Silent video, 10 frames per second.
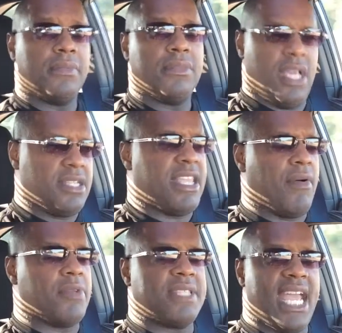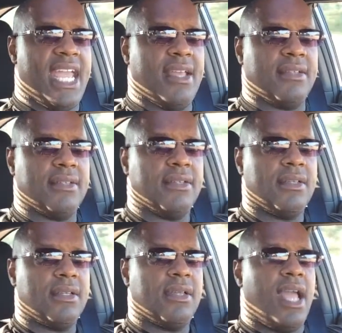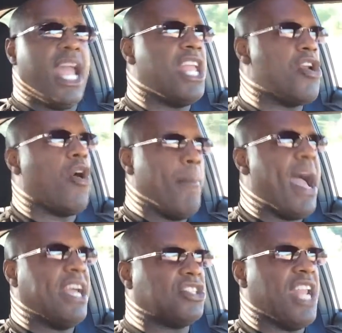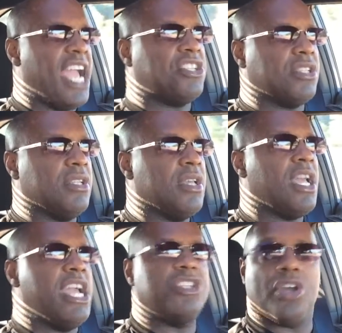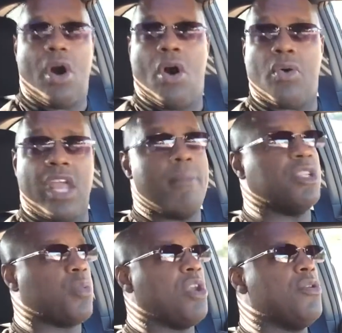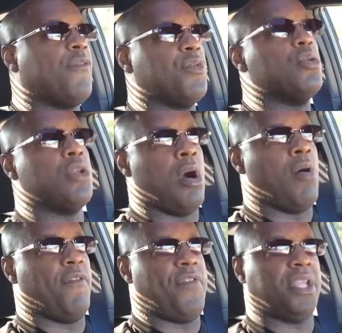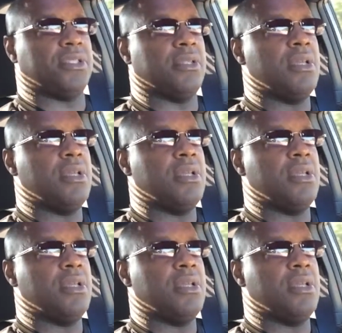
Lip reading: You understand what I'm saying? In your imagination is your own image where you fuel your own fiction.